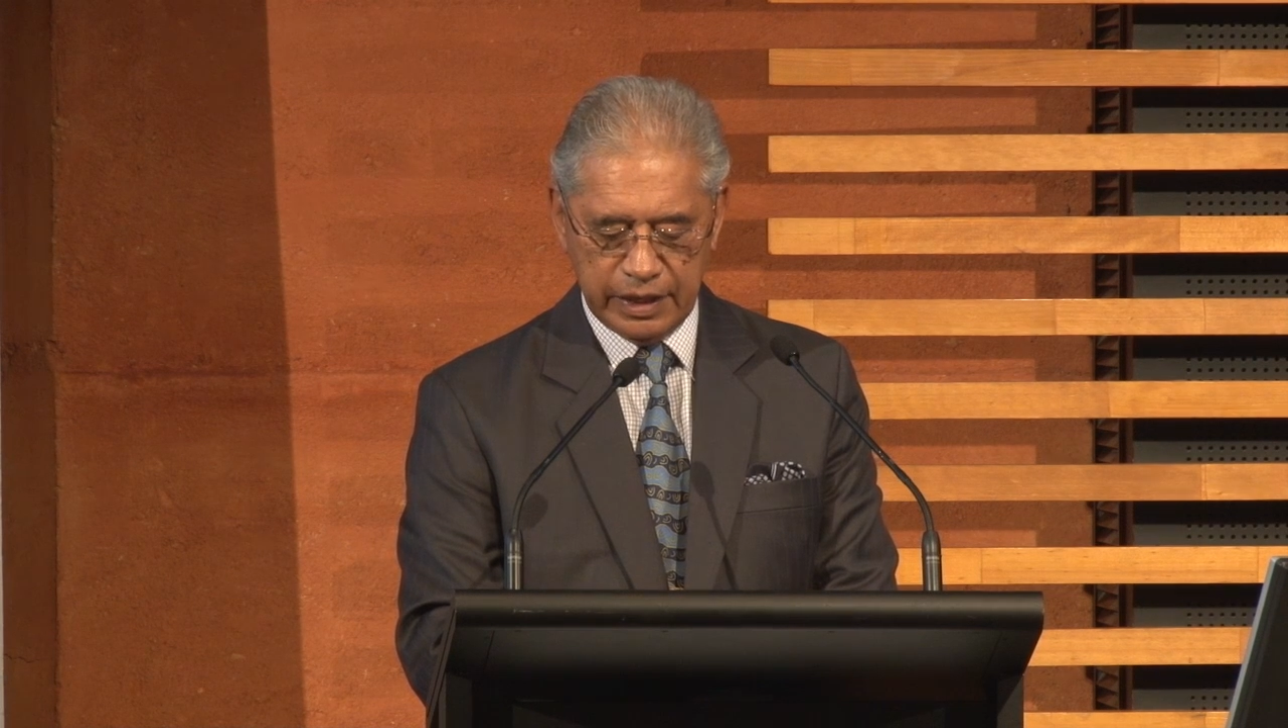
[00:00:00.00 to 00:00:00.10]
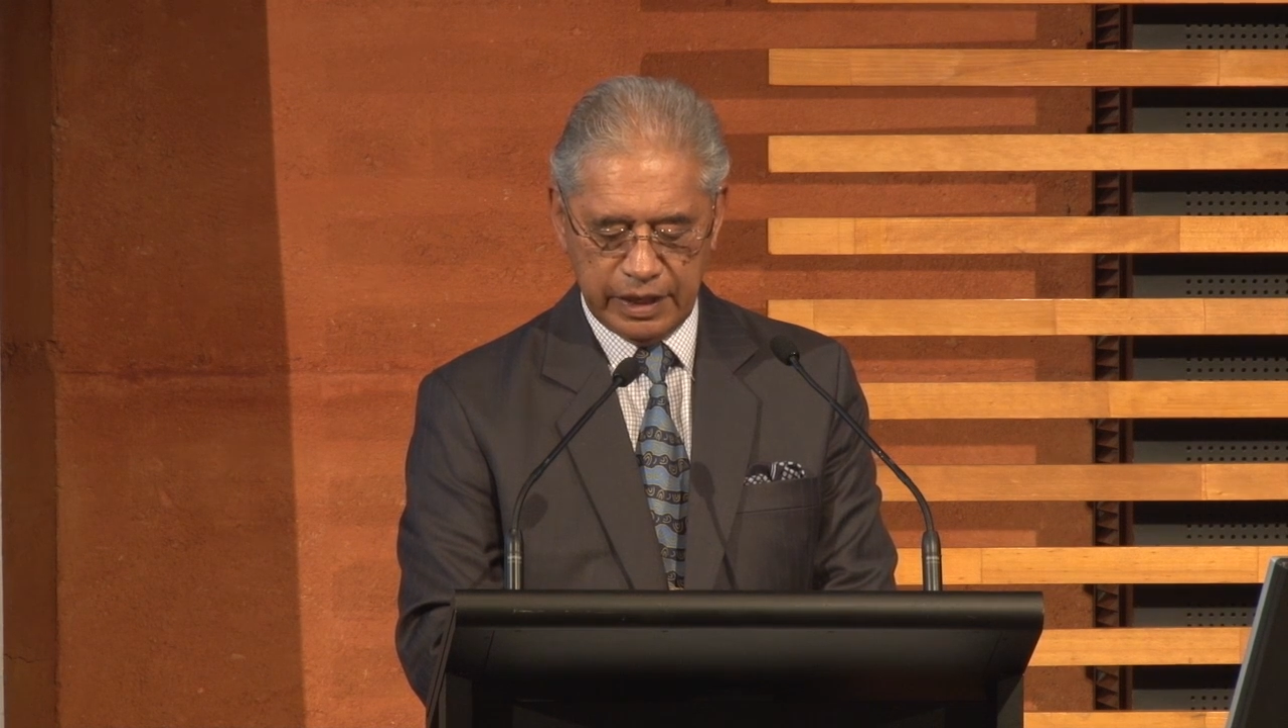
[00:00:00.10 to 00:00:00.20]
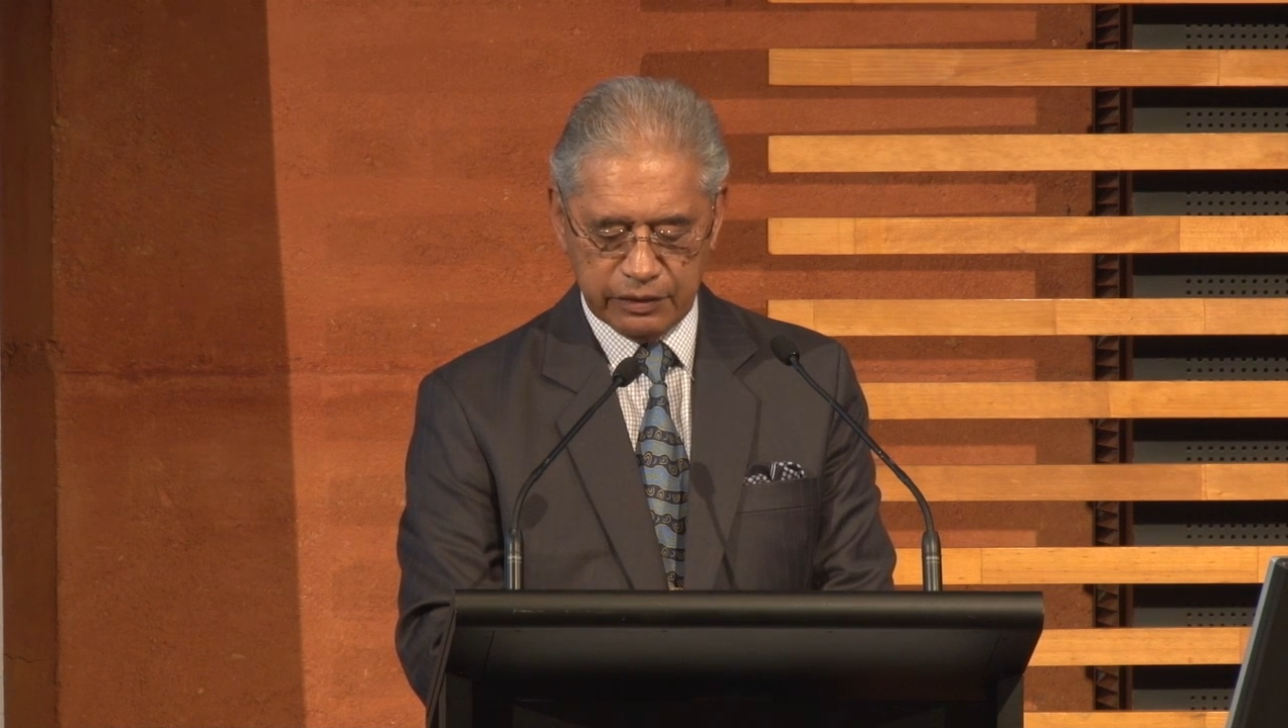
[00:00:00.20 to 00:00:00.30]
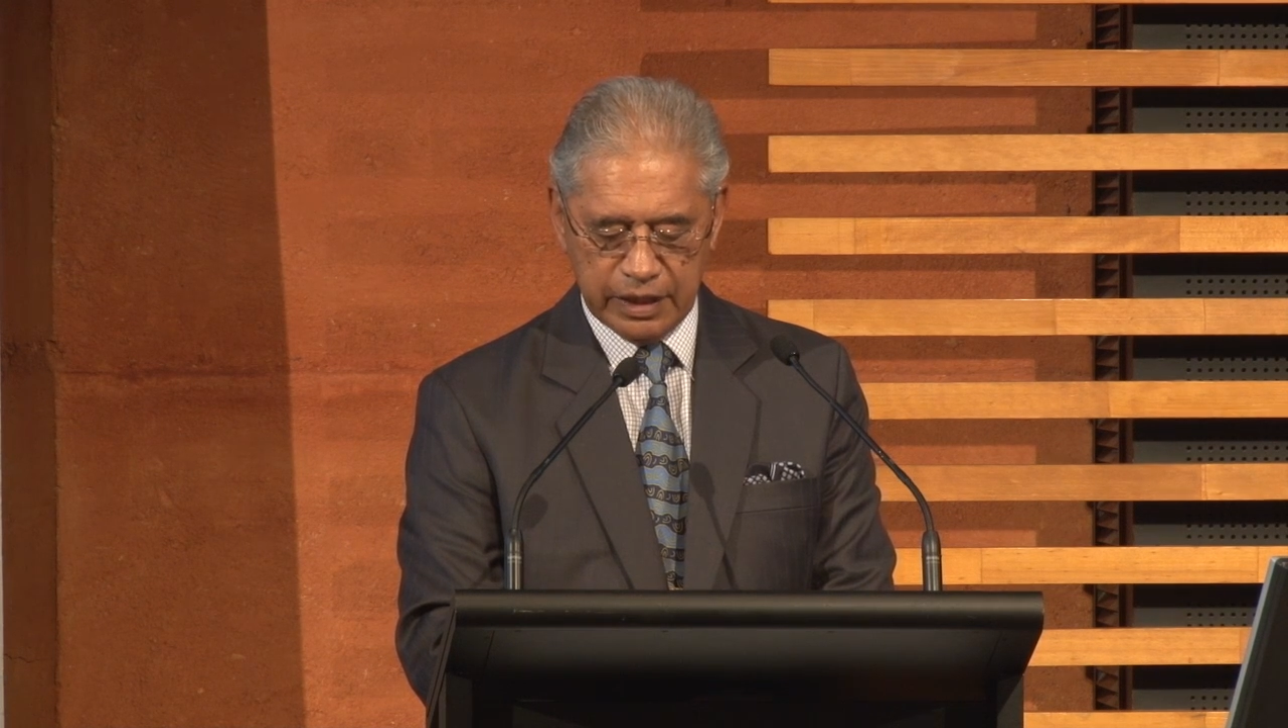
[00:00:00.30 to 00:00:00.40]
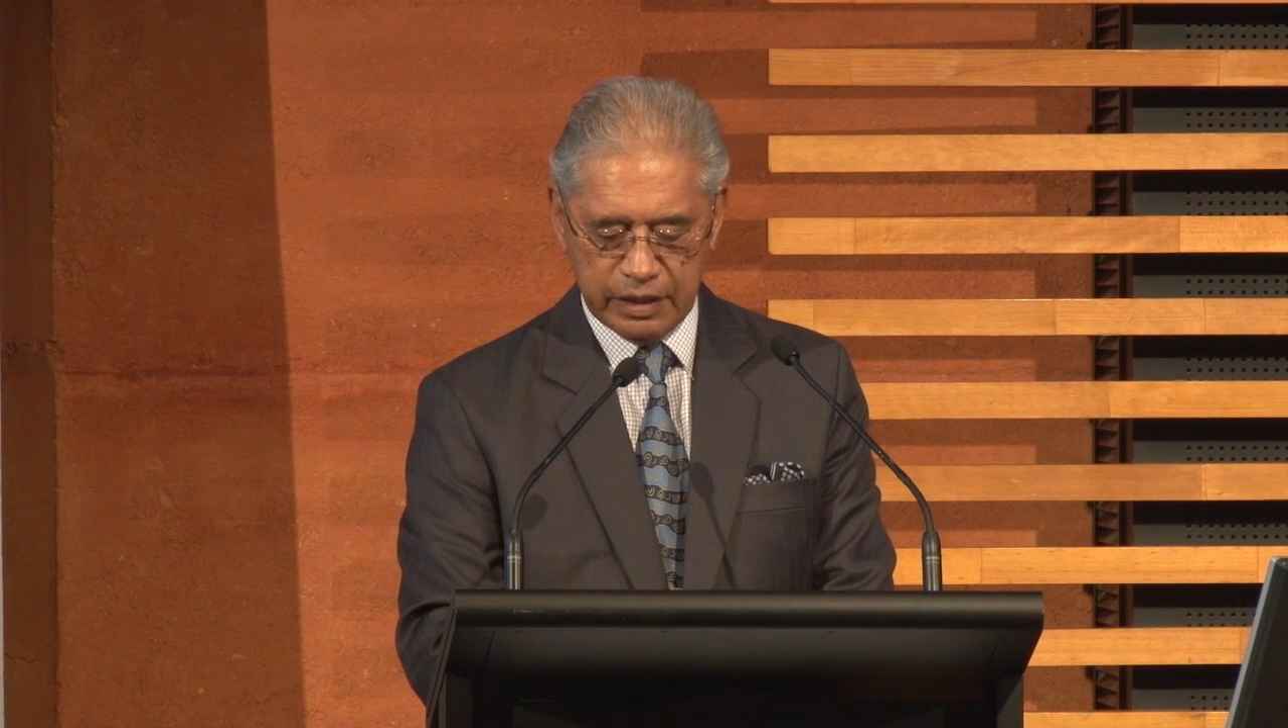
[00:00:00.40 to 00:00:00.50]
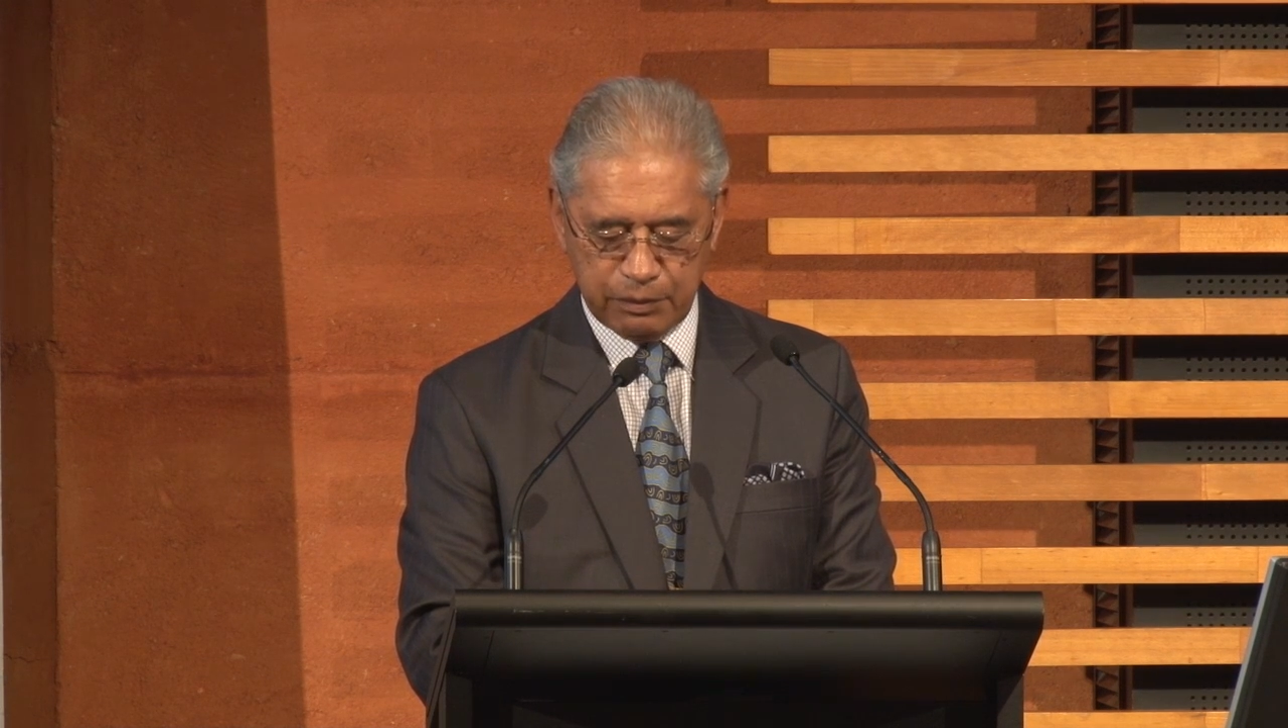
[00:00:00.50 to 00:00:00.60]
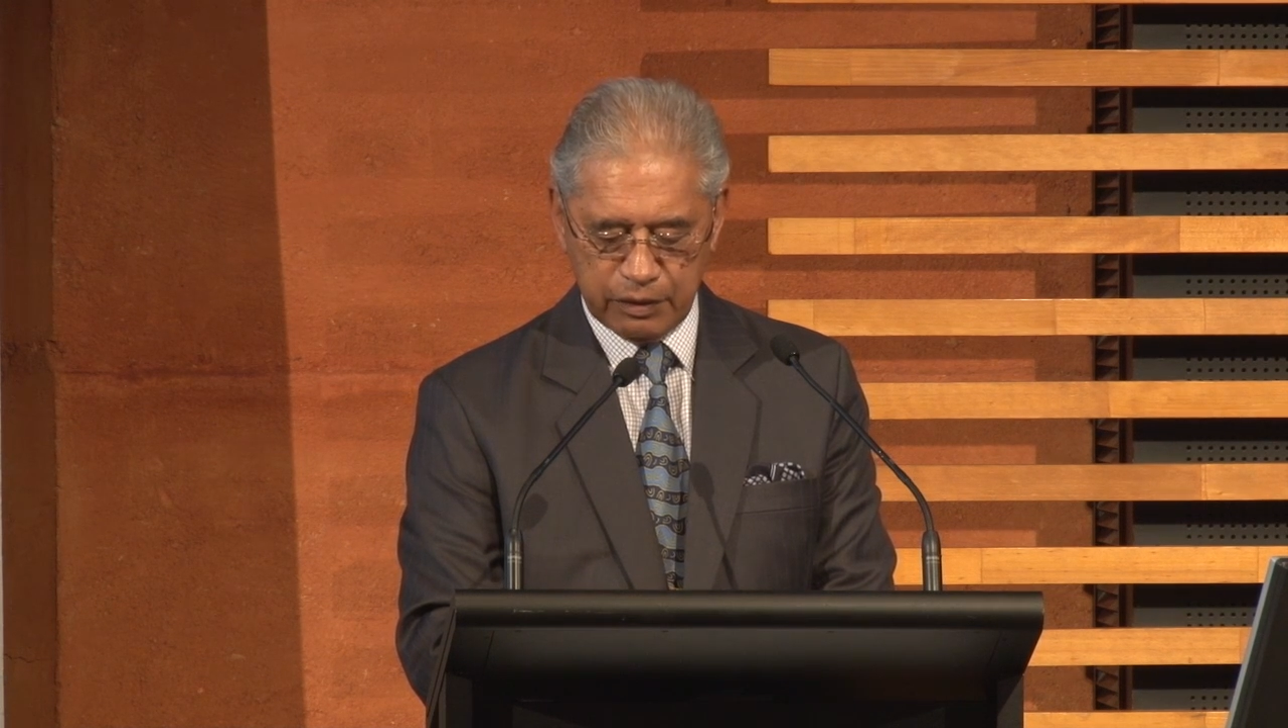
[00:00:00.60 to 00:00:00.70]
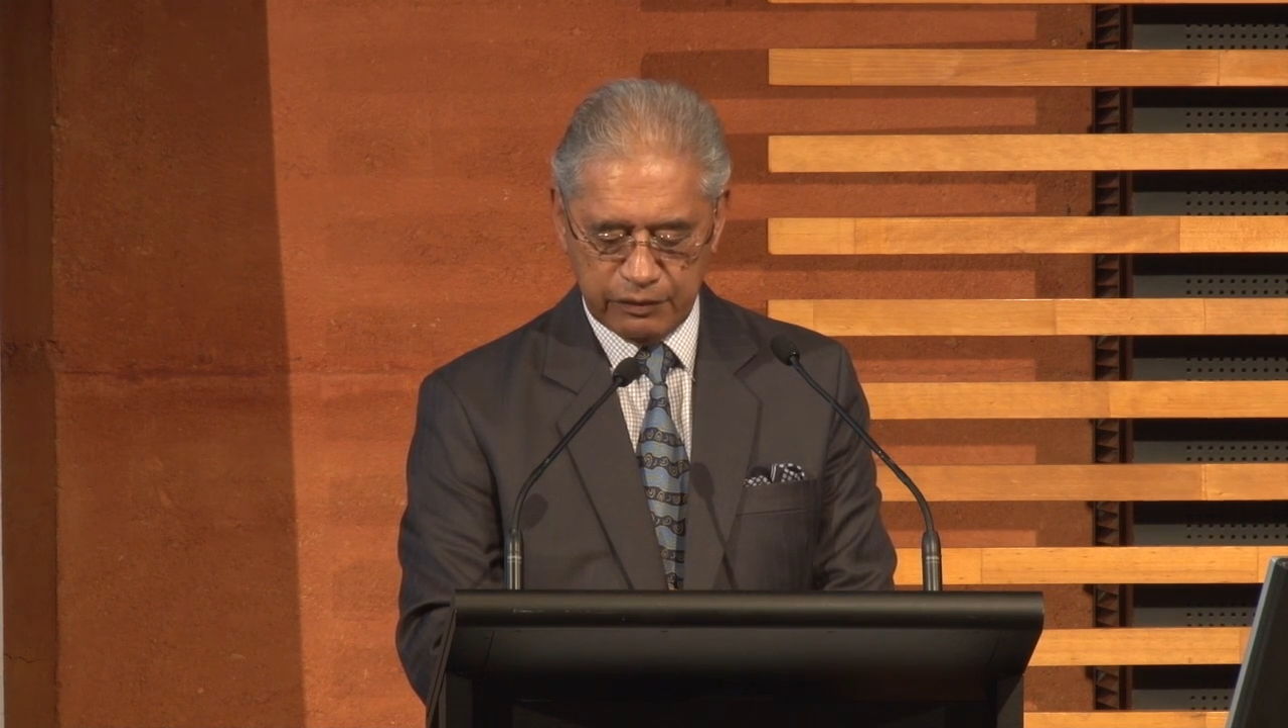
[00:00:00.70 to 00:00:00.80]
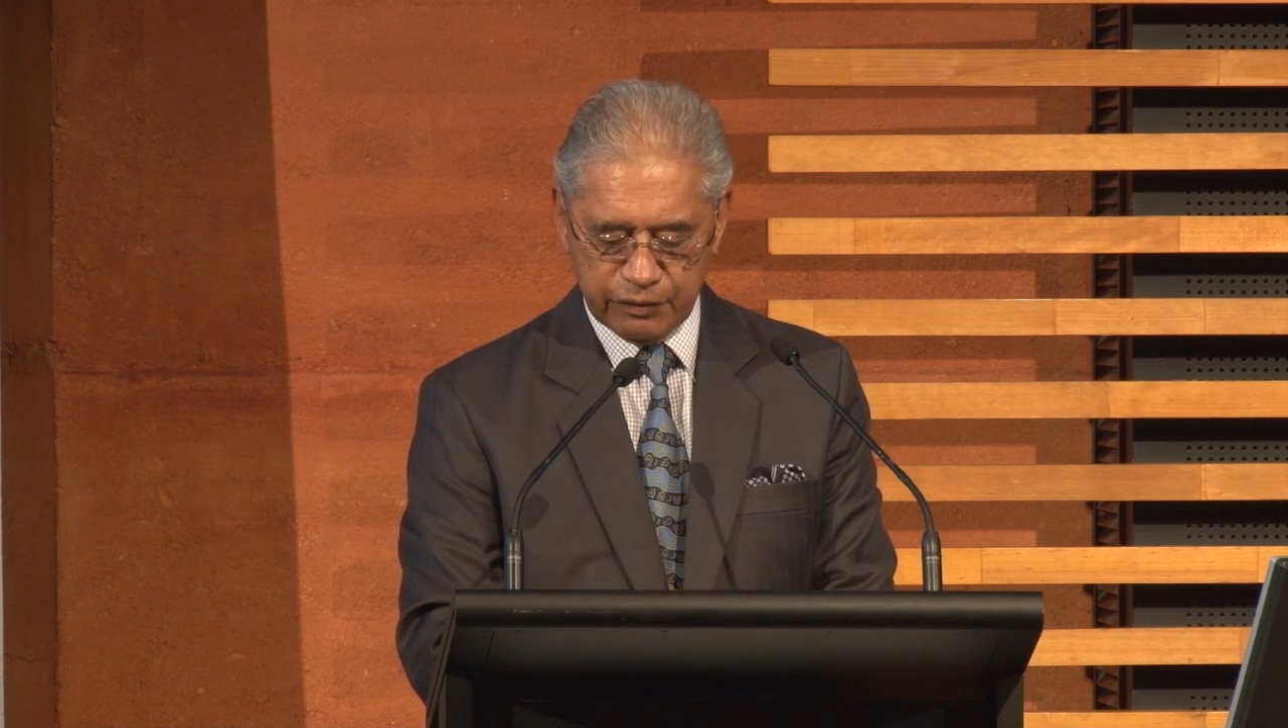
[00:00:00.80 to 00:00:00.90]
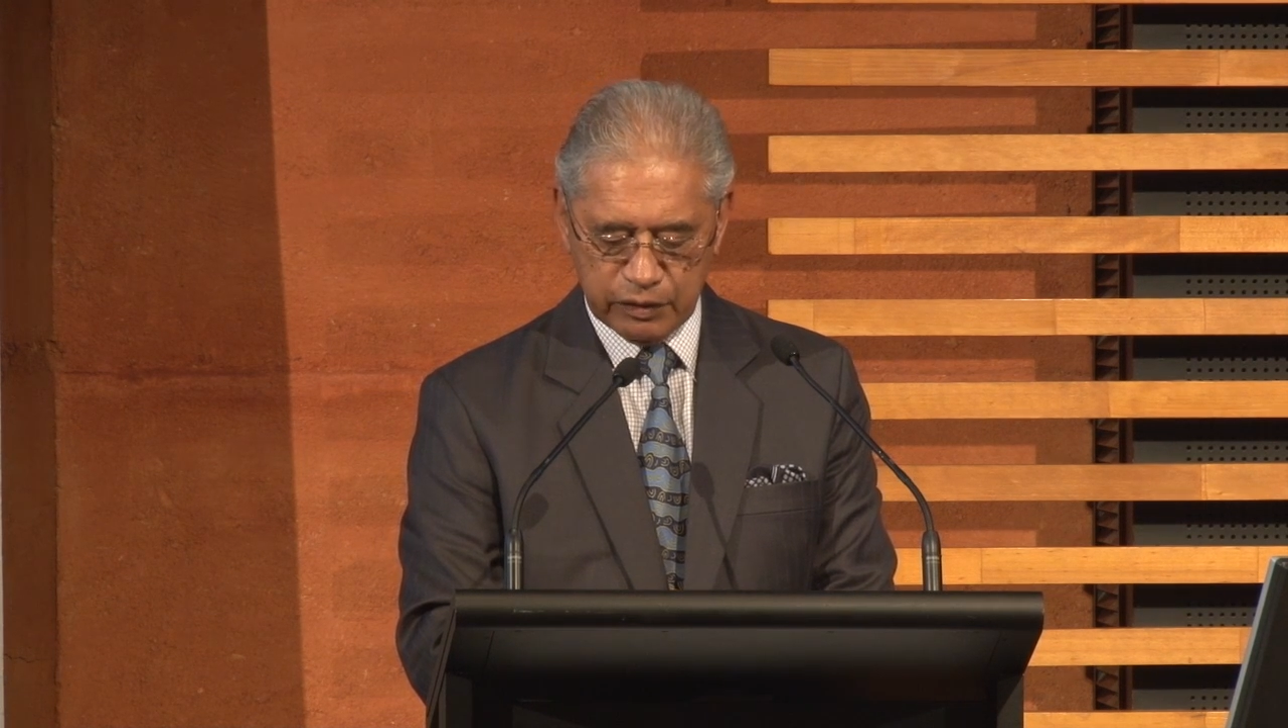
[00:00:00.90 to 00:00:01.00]
a rather
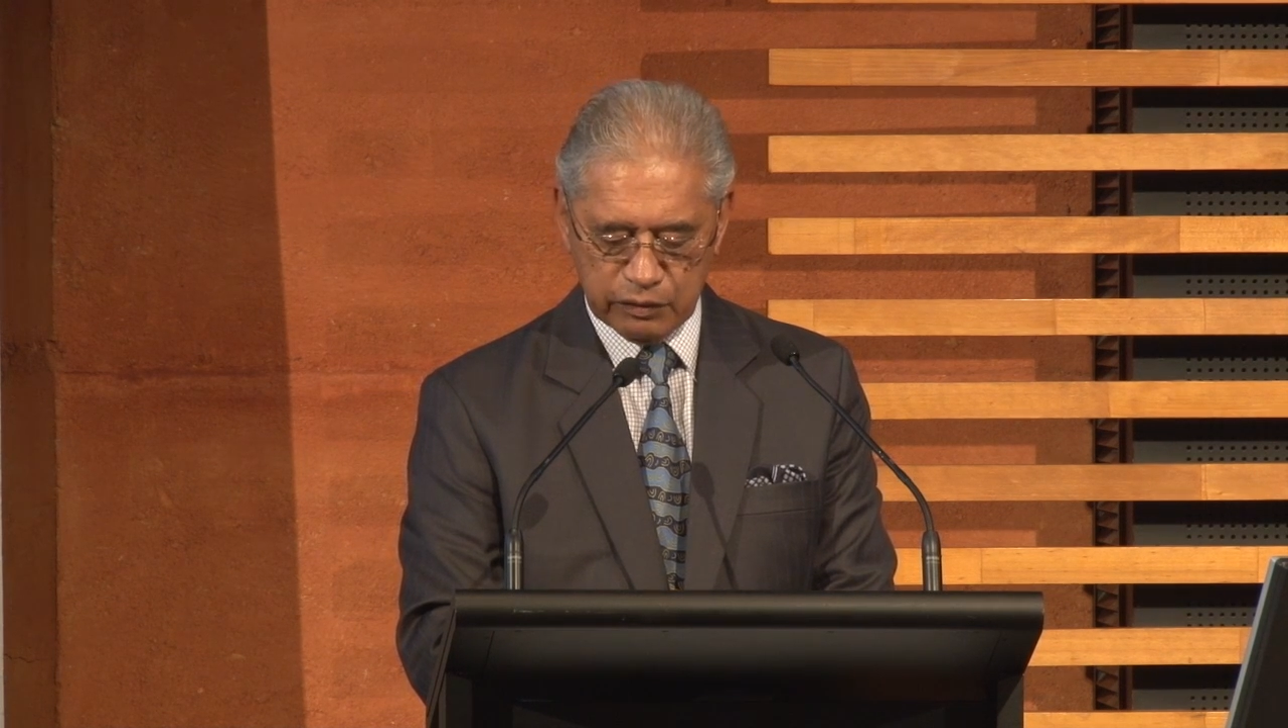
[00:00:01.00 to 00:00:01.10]
peripheral